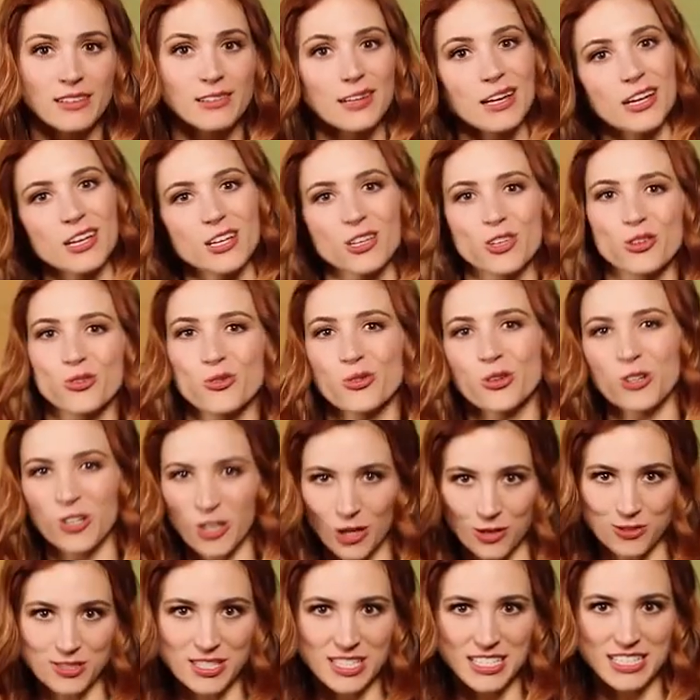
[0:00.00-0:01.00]
letting you
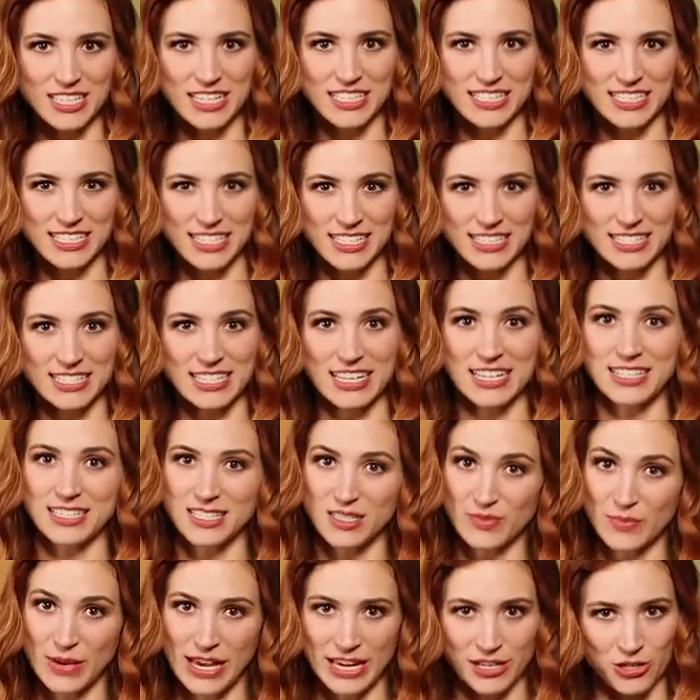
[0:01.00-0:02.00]
close the distance and
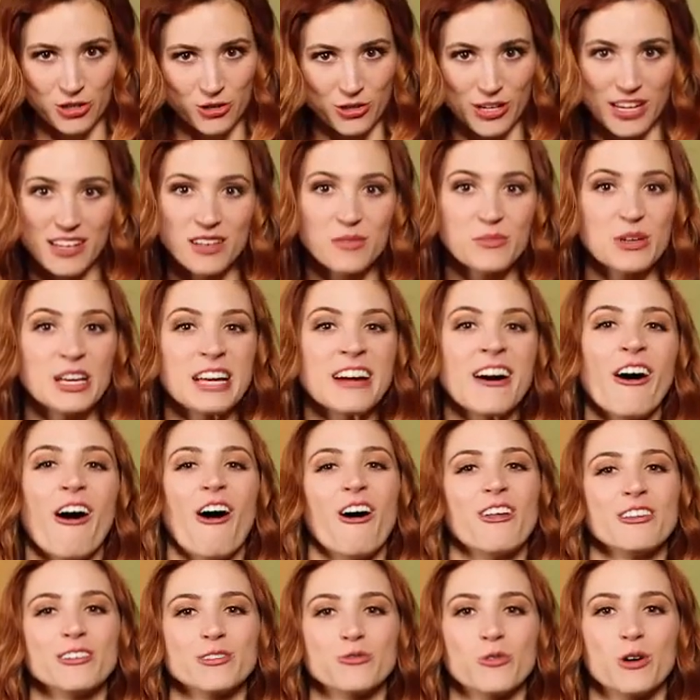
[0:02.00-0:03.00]
smash your enemy
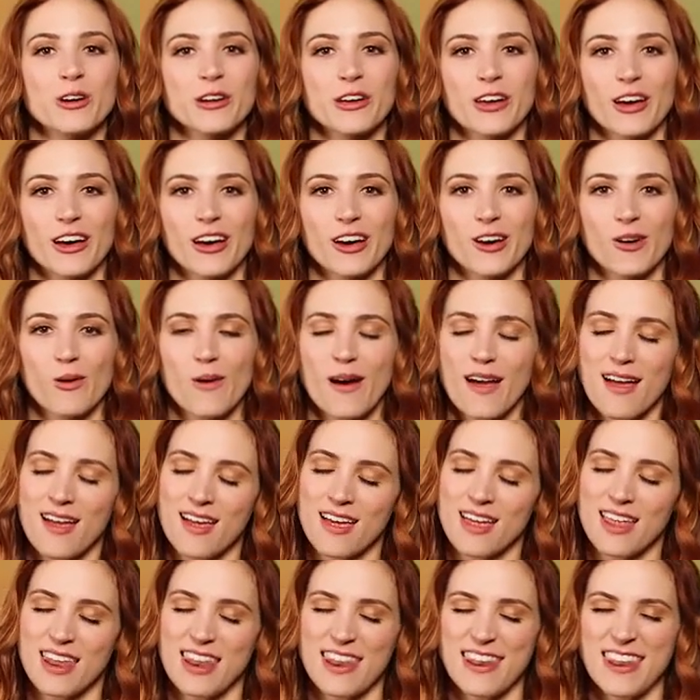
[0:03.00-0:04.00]
all in one go.
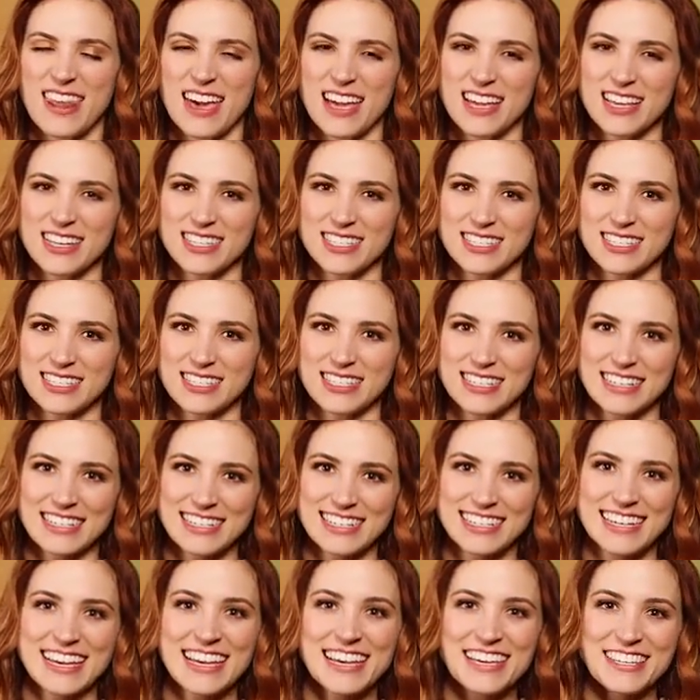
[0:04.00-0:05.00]
Nice.
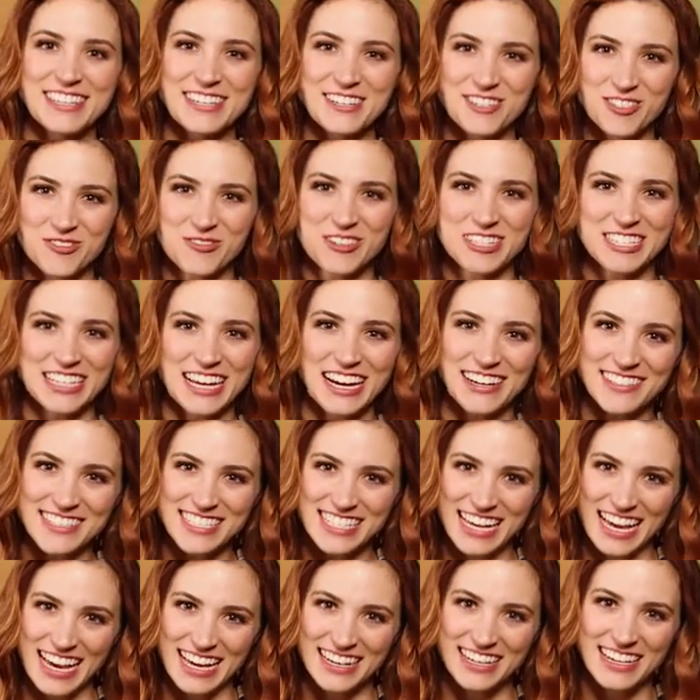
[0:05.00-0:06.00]
There's one
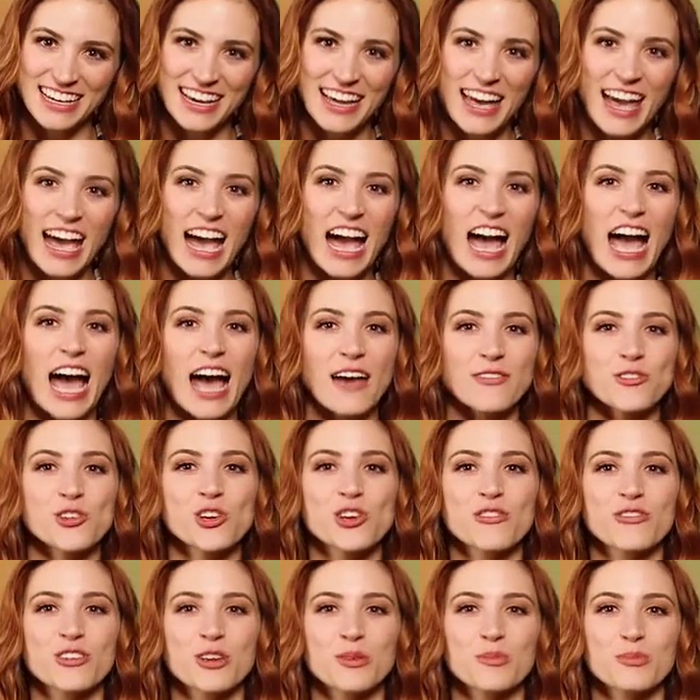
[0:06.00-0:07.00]
downside. After you've